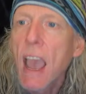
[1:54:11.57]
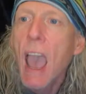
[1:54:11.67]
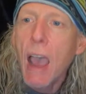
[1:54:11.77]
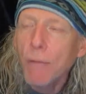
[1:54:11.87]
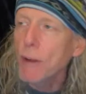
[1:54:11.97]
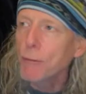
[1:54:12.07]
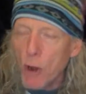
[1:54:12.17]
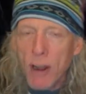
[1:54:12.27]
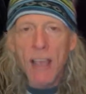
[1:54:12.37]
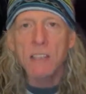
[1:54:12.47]
Every
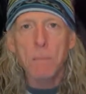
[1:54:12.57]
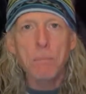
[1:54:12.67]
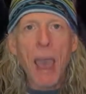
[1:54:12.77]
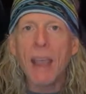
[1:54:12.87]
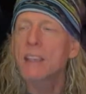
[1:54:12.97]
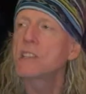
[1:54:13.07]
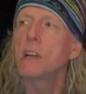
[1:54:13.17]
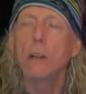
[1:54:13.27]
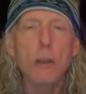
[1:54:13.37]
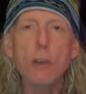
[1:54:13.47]
front has a back is an
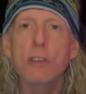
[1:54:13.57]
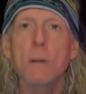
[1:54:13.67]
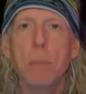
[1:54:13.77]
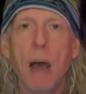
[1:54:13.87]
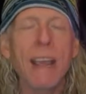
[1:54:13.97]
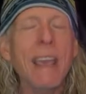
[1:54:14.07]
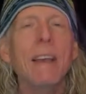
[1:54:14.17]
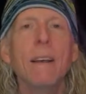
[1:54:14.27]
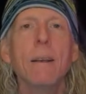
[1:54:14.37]
illusion, buddy.